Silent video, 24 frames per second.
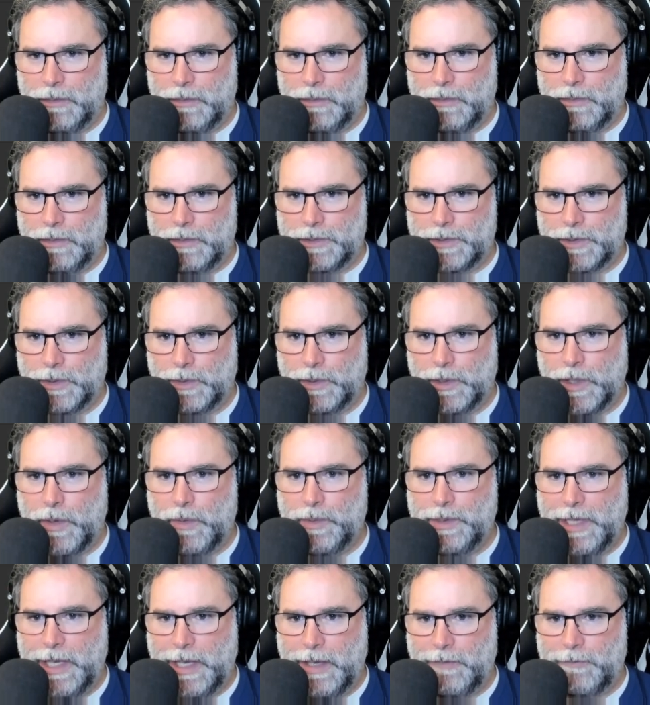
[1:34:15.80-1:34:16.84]
So load
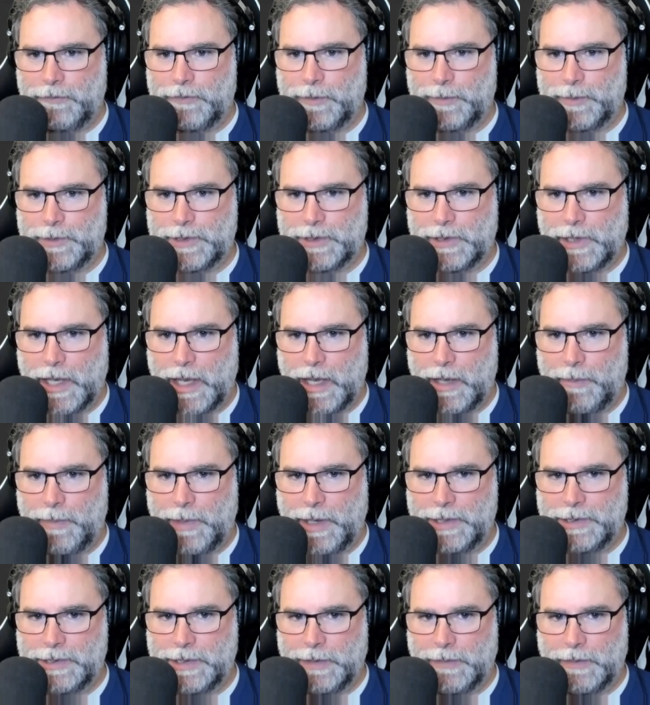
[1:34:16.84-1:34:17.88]
game from slot, my
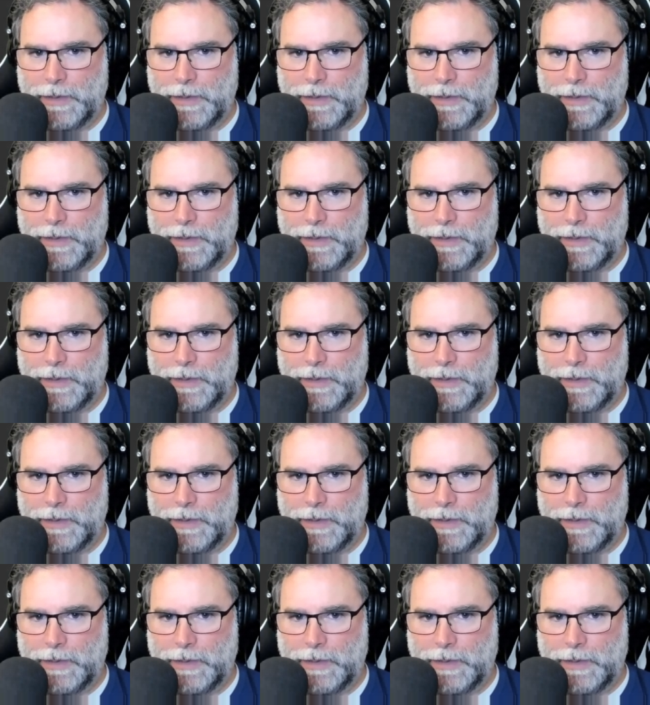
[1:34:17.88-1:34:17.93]
save.